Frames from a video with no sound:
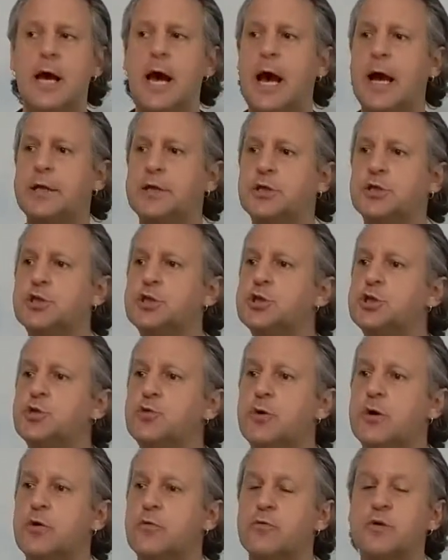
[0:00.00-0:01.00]
And
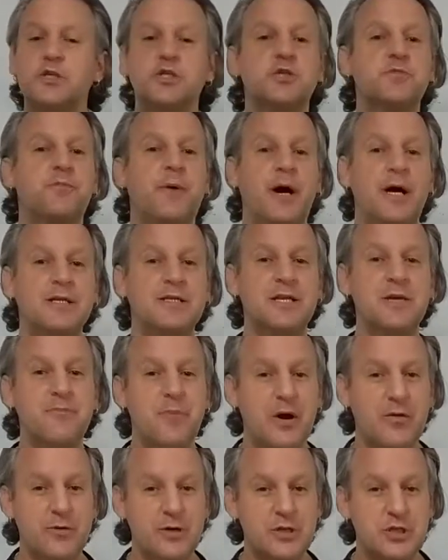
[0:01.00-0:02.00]
Yeshua responded
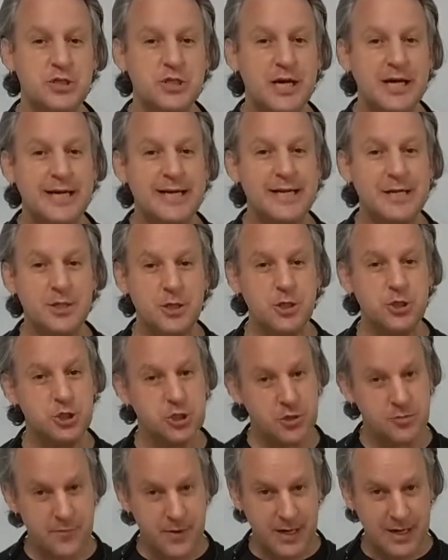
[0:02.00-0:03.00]
by reciting the
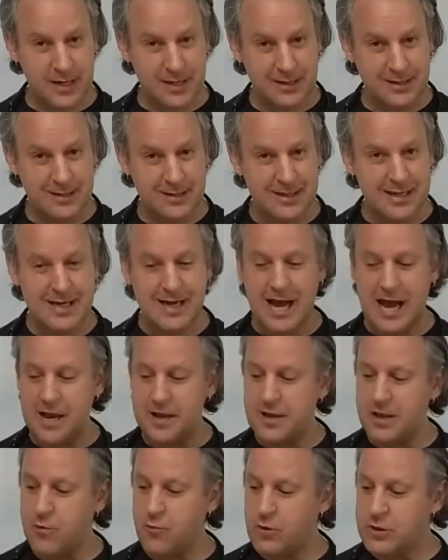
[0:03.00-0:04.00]
Shema,
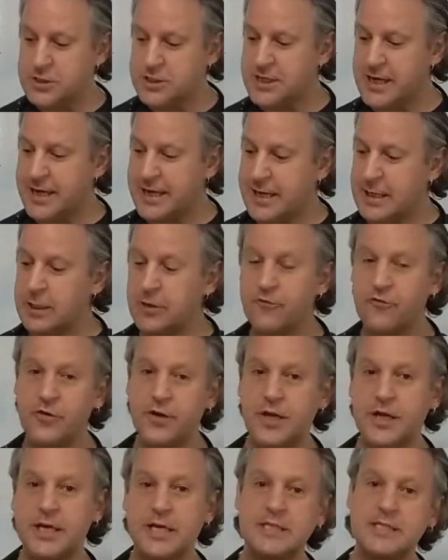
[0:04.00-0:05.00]
and then reciting
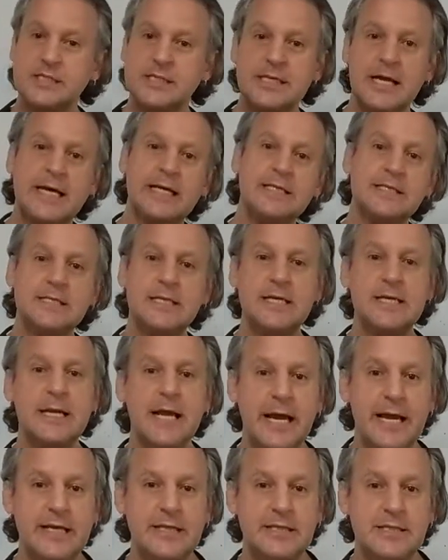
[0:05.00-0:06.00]
Leviticus
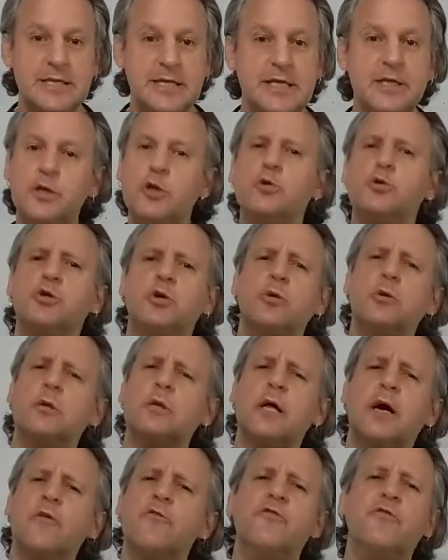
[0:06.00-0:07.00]
19:18, you shall
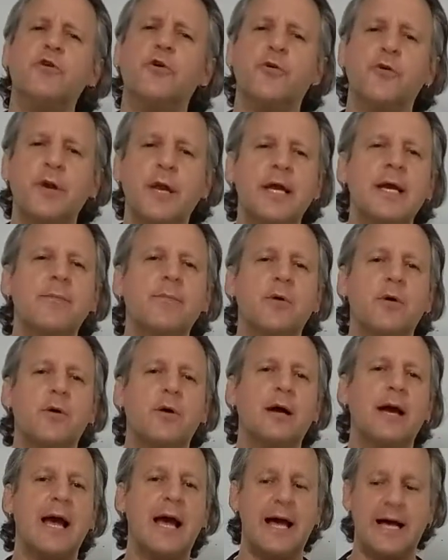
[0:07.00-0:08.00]
love your
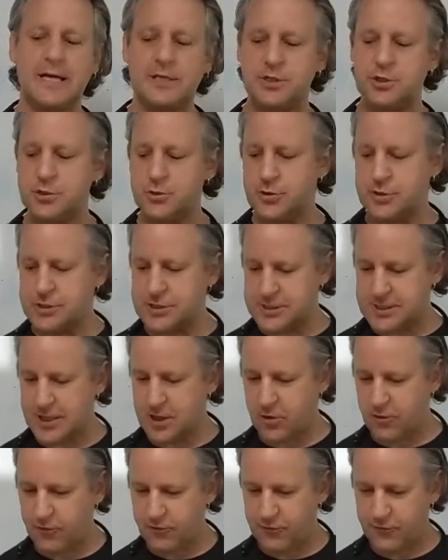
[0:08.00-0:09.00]
neighbor as
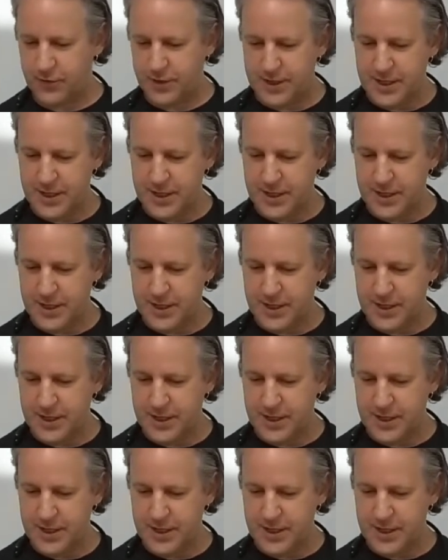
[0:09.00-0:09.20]
yourself.